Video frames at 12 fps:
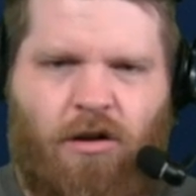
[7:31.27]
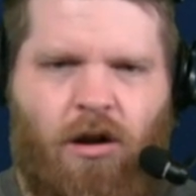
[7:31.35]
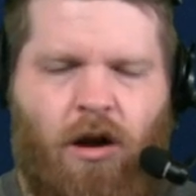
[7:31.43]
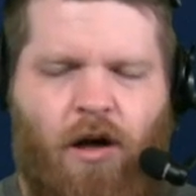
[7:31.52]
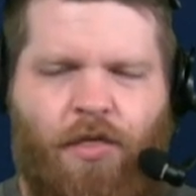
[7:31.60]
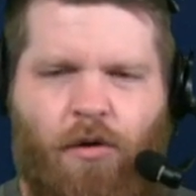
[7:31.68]

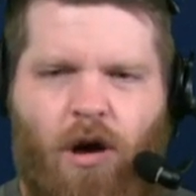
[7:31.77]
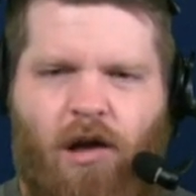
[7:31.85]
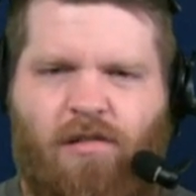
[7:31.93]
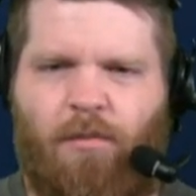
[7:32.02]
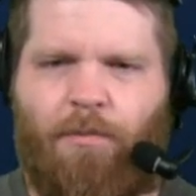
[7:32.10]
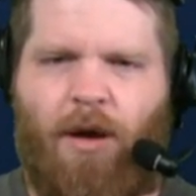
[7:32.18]
on the
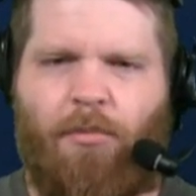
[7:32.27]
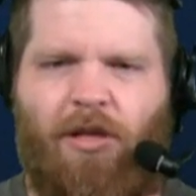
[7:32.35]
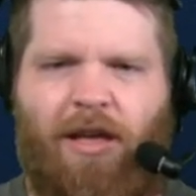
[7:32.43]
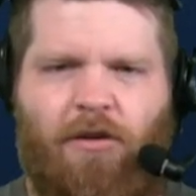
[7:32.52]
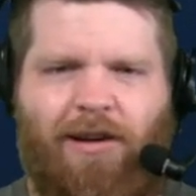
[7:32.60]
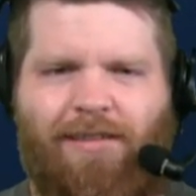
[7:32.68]
roster bubble
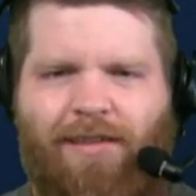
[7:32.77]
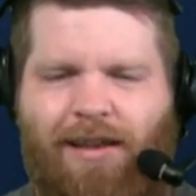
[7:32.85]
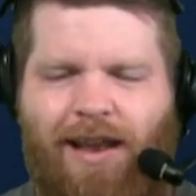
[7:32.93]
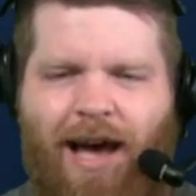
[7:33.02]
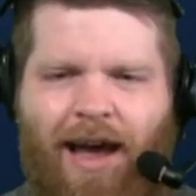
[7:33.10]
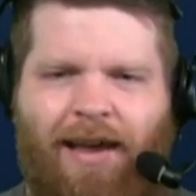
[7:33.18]
entering
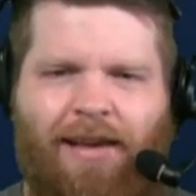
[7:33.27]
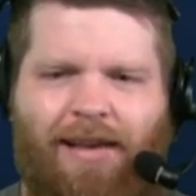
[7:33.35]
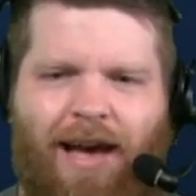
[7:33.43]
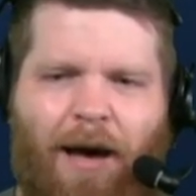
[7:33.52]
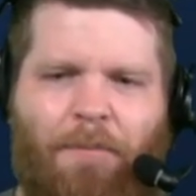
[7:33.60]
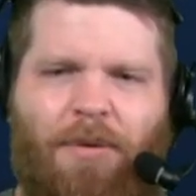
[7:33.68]
tonight.
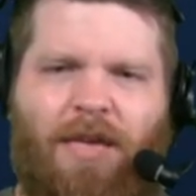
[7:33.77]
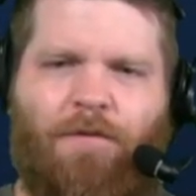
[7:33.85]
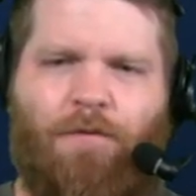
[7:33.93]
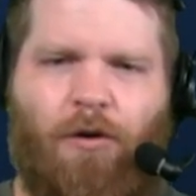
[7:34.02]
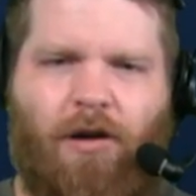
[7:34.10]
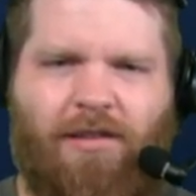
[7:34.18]
Got beat
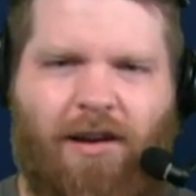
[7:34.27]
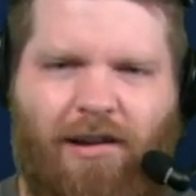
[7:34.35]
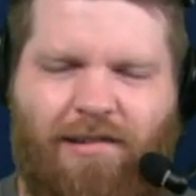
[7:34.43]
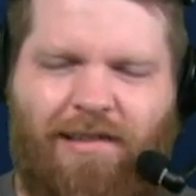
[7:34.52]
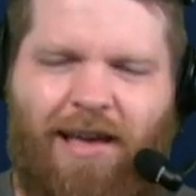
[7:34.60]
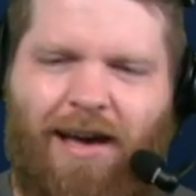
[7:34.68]
for a
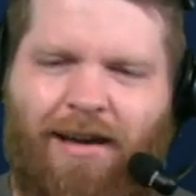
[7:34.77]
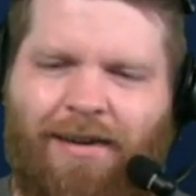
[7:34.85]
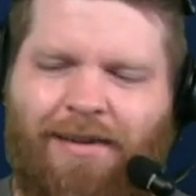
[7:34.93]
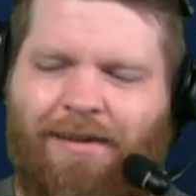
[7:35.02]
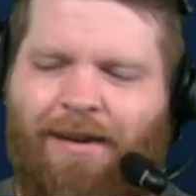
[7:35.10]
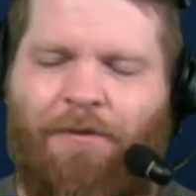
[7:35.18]
touchdown.
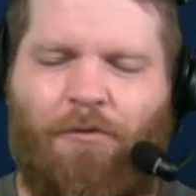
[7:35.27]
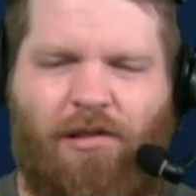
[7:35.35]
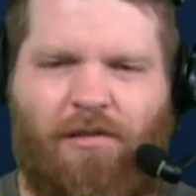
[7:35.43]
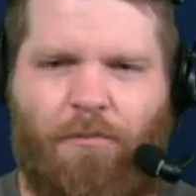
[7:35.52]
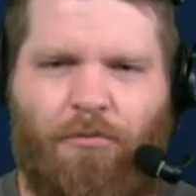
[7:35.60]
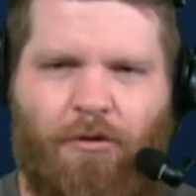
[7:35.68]
It
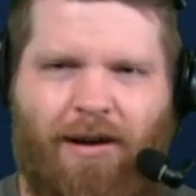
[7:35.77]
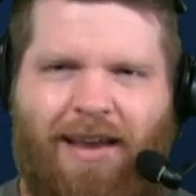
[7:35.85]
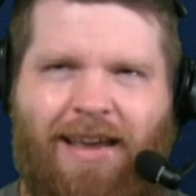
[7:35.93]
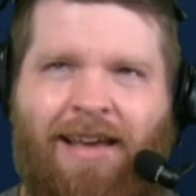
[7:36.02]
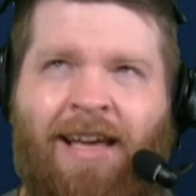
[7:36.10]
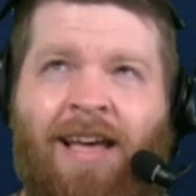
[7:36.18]
wasn't
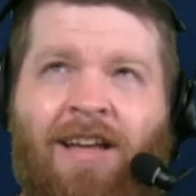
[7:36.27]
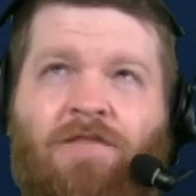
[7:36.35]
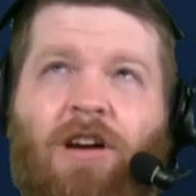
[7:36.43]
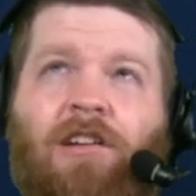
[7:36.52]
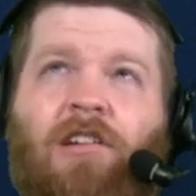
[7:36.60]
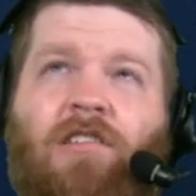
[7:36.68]
pretty. He
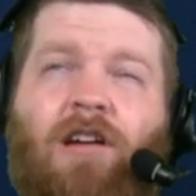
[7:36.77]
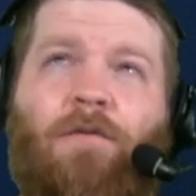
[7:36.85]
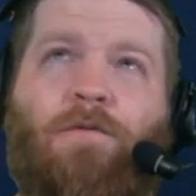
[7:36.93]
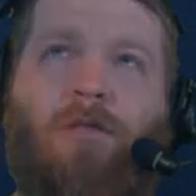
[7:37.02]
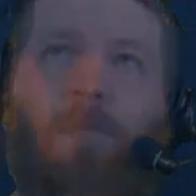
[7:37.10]
tried to jump for the